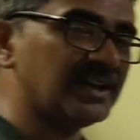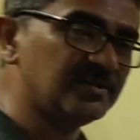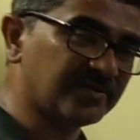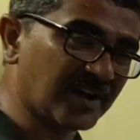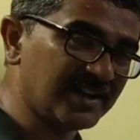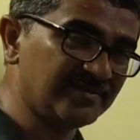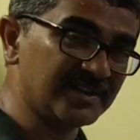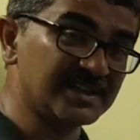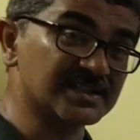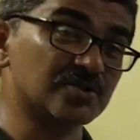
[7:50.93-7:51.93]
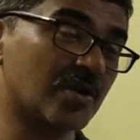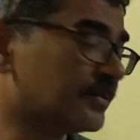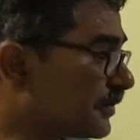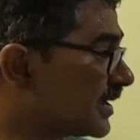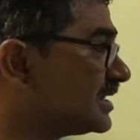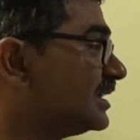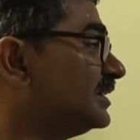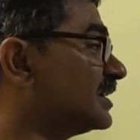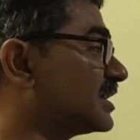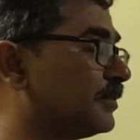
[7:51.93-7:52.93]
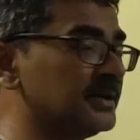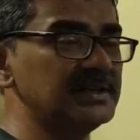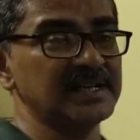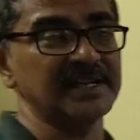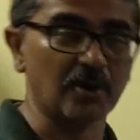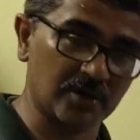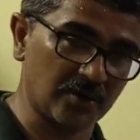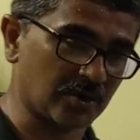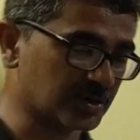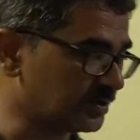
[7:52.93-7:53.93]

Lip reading: 5 is not present in the tuple T or not.